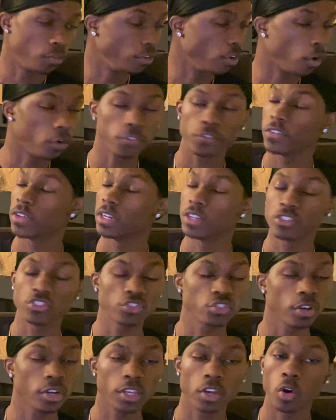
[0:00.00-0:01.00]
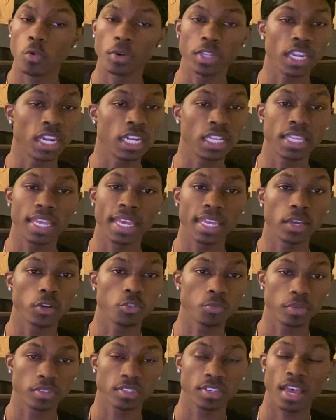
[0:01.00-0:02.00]
Don't finish Trail with anything else
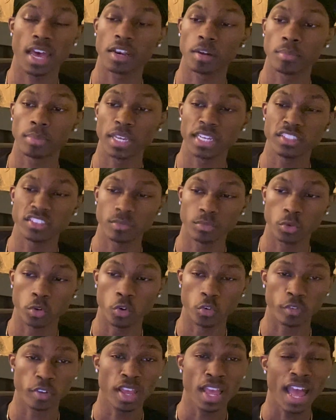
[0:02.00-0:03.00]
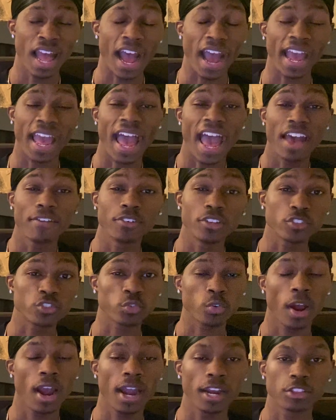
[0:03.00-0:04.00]
beside a blazing move. I haven't
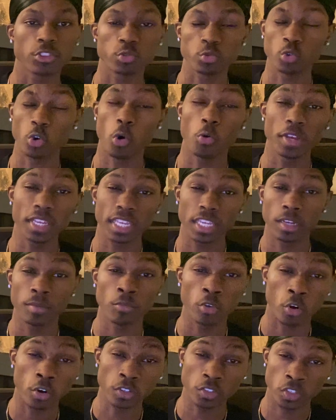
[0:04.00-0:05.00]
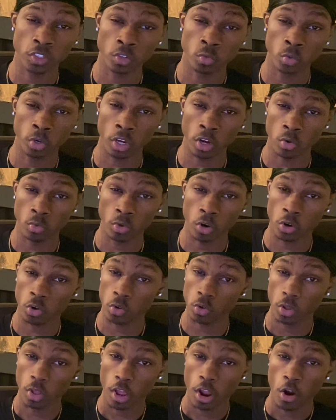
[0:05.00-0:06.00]
tried throwing him onto the
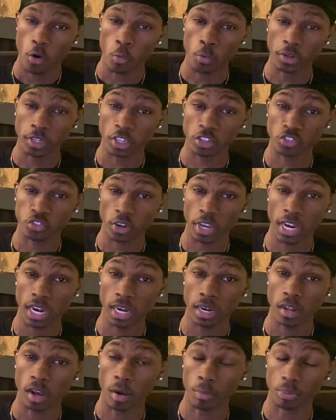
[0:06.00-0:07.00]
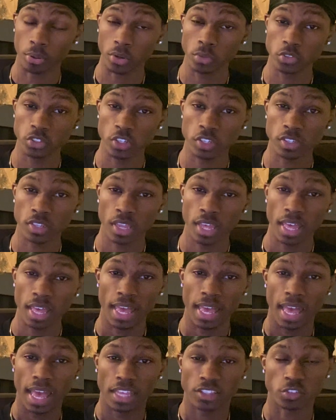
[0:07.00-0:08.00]
railroad when the train approaches,
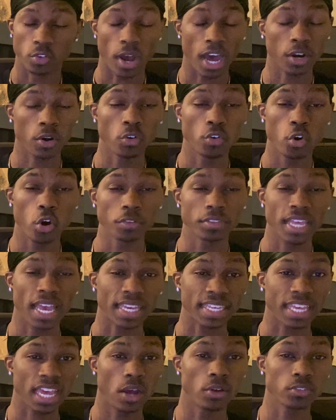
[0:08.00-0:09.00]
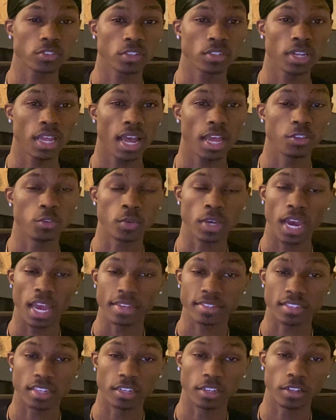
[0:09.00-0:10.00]
so I don't know if that counts or not. You
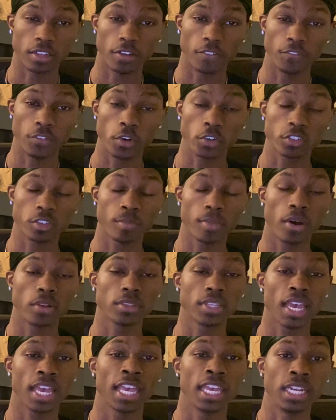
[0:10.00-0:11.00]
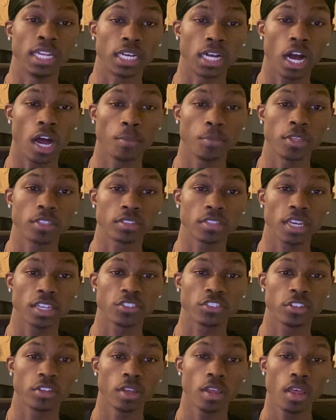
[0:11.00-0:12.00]
guys can converse about that in the comment
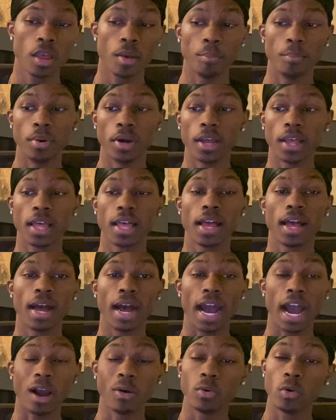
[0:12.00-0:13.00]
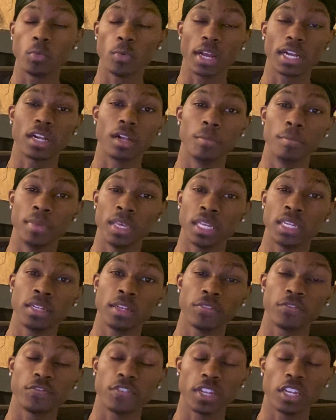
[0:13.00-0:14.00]
section, but I would recommend
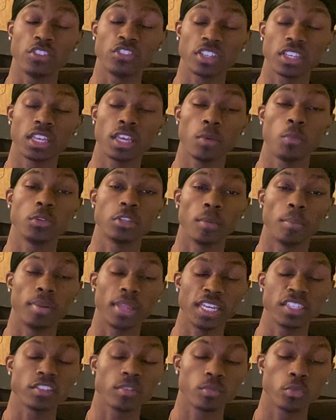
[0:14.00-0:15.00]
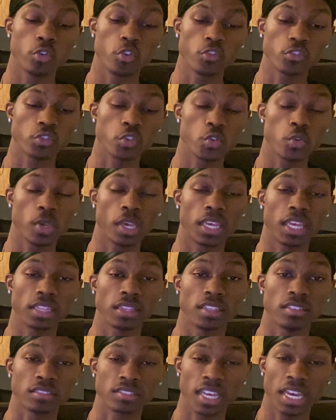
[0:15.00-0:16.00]
finishing him with a blazing move so you can get the
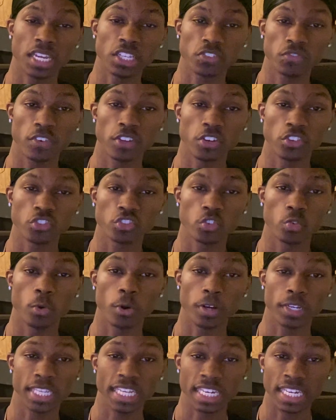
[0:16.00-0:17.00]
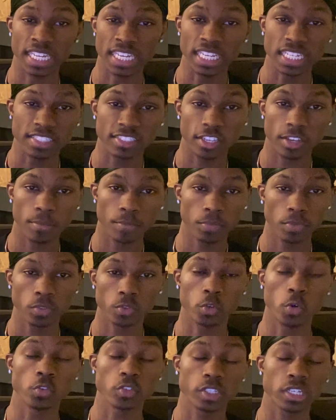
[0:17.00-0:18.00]
stage finisher where he needs him,
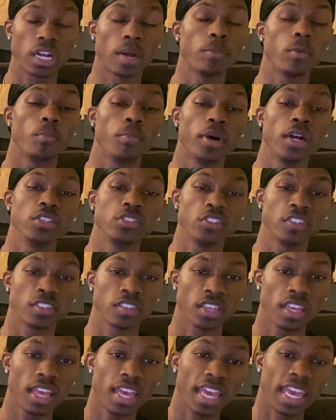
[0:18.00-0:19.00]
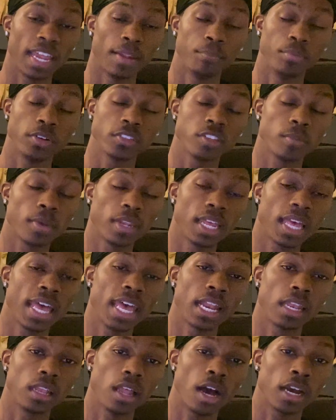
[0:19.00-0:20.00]
throws a couple punches, and puts him in the
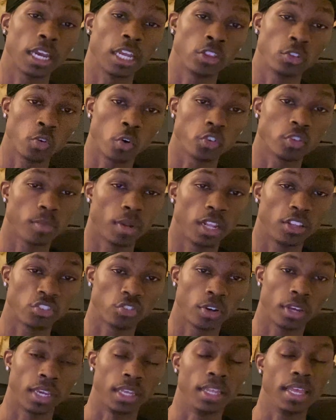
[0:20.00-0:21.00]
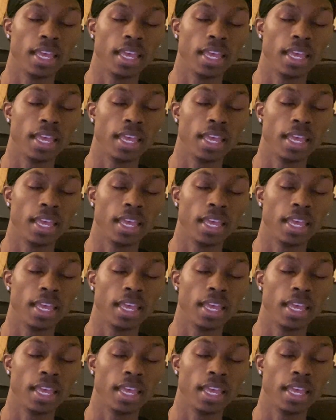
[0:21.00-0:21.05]
headlock and throws him in the train.